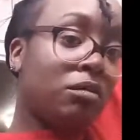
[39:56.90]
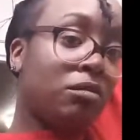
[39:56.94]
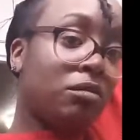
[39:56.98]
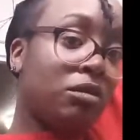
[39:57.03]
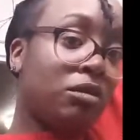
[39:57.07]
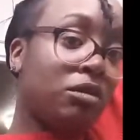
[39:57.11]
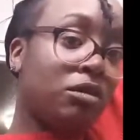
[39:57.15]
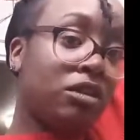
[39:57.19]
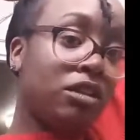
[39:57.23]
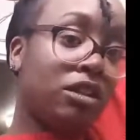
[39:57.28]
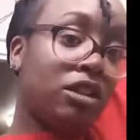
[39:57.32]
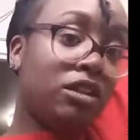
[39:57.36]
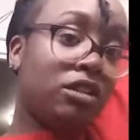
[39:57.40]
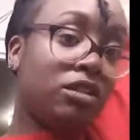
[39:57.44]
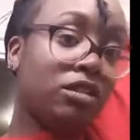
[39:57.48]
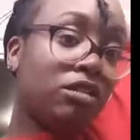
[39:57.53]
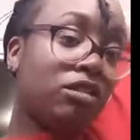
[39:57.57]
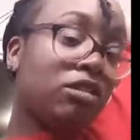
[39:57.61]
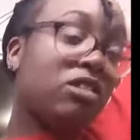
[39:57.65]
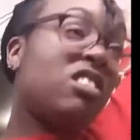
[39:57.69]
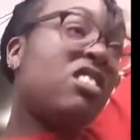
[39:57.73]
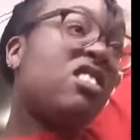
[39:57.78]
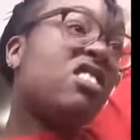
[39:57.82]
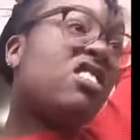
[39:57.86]
Pull needle
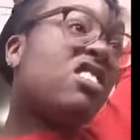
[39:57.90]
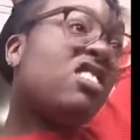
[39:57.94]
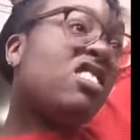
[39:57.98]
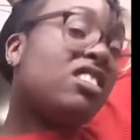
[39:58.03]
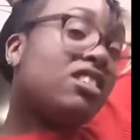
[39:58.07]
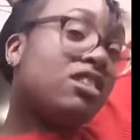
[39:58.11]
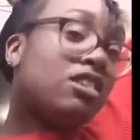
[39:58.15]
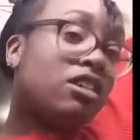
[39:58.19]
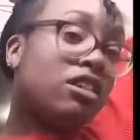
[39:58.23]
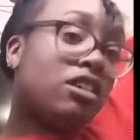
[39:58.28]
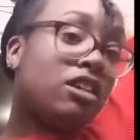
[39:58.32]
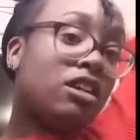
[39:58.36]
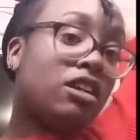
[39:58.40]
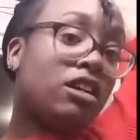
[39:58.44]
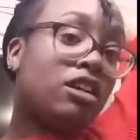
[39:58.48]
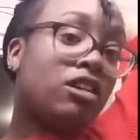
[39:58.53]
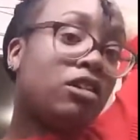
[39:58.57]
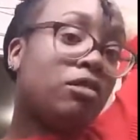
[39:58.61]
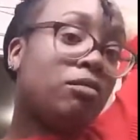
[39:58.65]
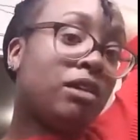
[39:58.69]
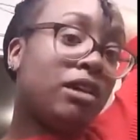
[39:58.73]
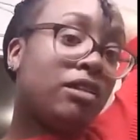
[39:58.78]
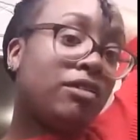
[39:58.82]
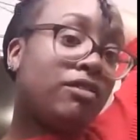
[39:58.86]
through. I
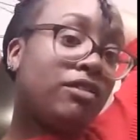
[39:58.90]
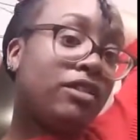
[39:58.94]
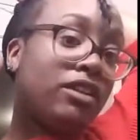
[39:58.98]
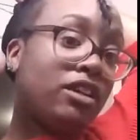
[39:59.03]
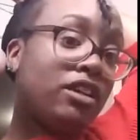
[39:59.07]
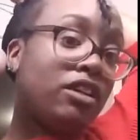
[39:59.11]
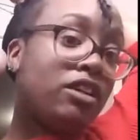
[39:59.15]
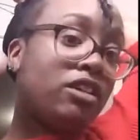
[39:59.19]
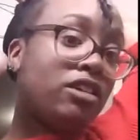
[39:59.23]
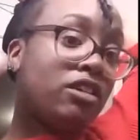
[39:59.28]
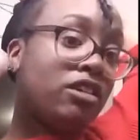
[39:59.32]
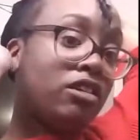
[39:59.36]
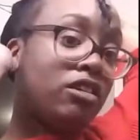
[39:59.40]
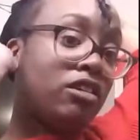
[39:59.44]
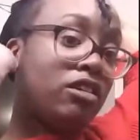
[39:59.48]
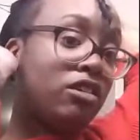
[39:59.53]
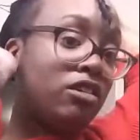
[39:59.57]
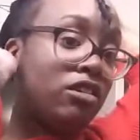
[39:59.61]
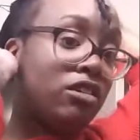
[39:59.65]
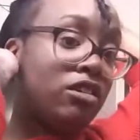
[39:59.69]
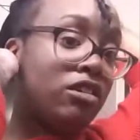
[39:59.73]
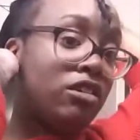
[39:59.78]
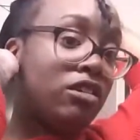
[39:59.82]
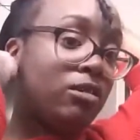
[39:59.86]
hold my finger
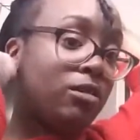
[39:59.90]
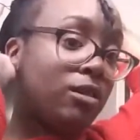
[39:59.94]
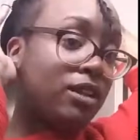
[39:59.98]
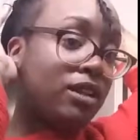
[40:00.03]
all